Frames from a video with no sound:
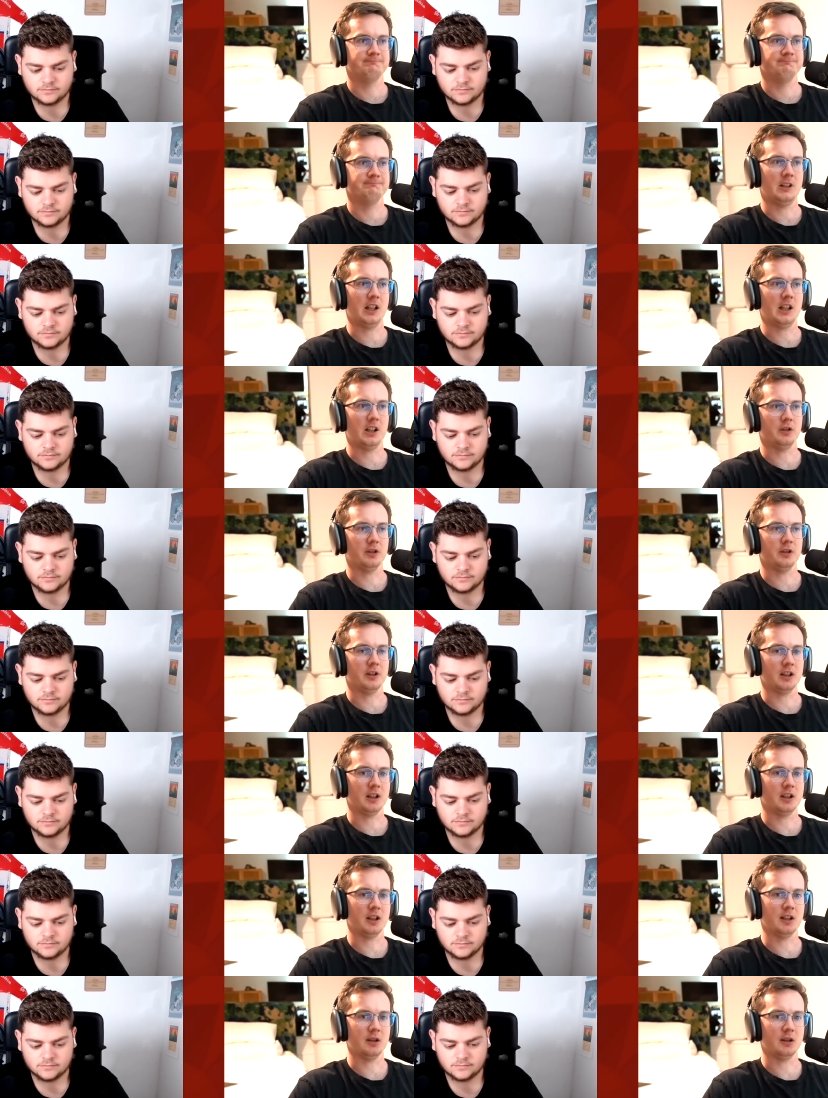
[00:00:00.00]
Speaker 1: I don't
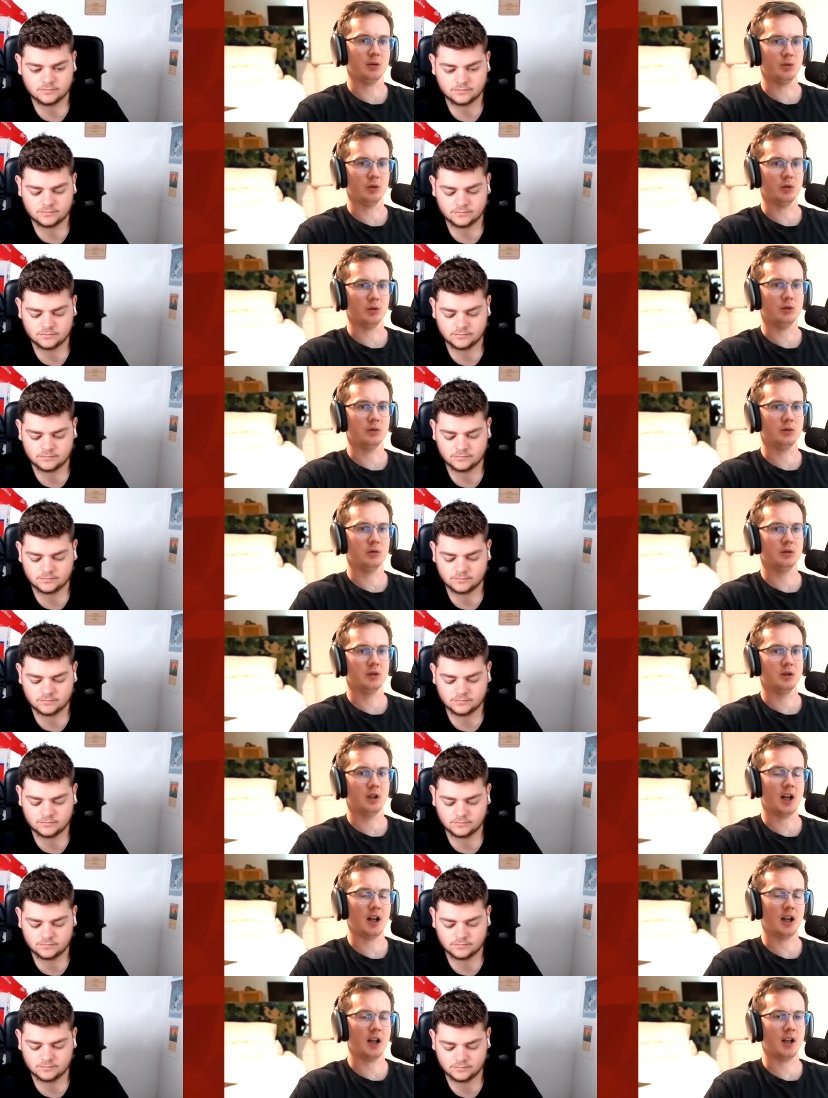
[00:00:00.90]
think he will.
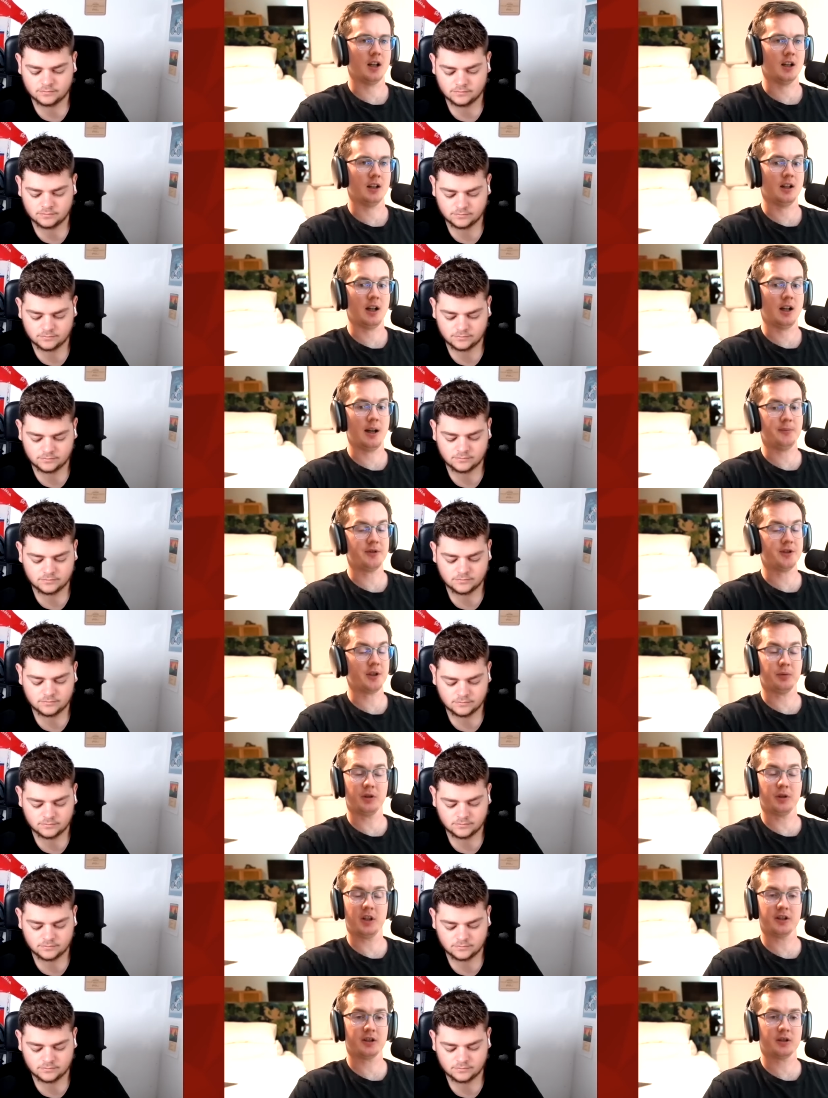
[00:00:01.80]
I'm
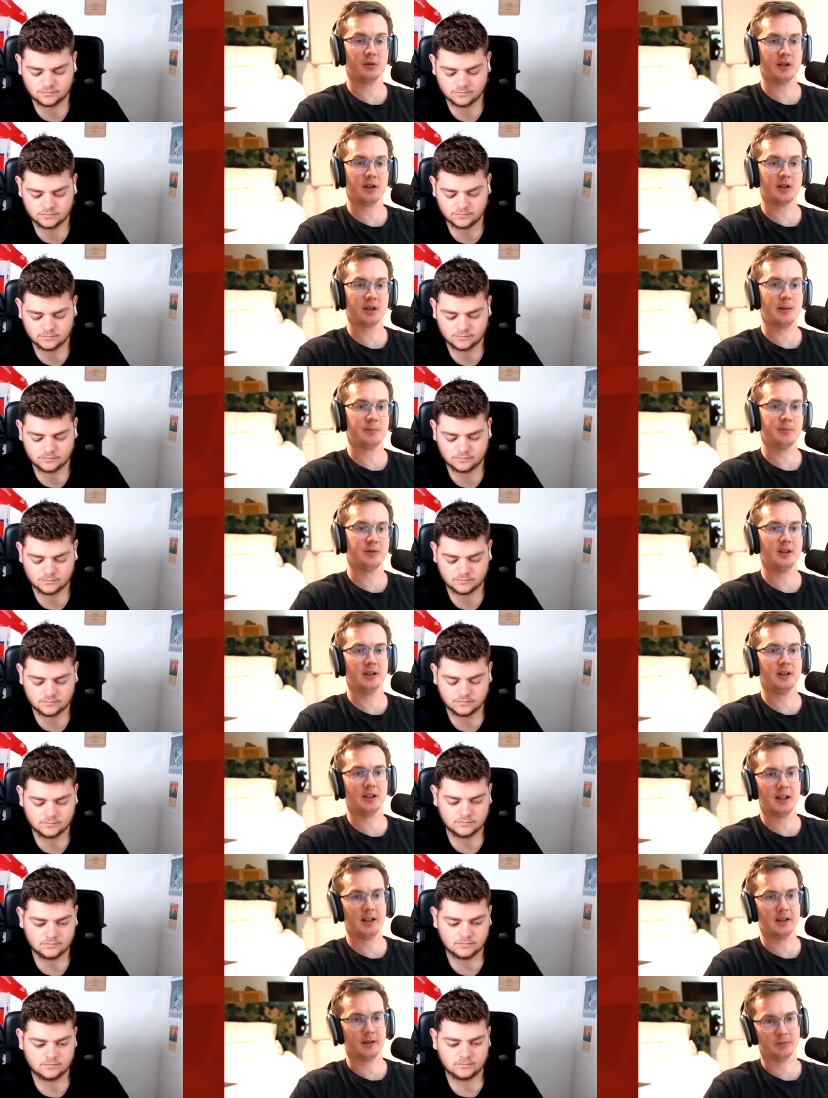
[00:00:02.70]
surprised Quickstep didn't
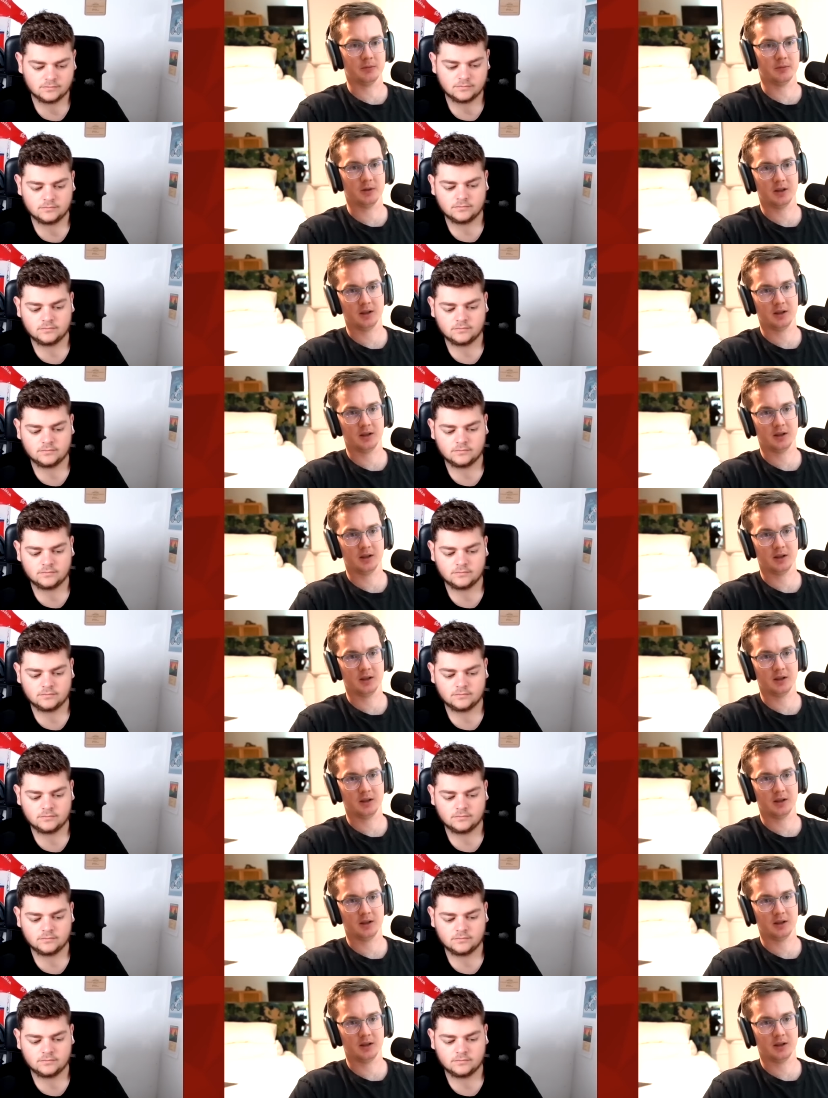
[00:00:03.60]
get him.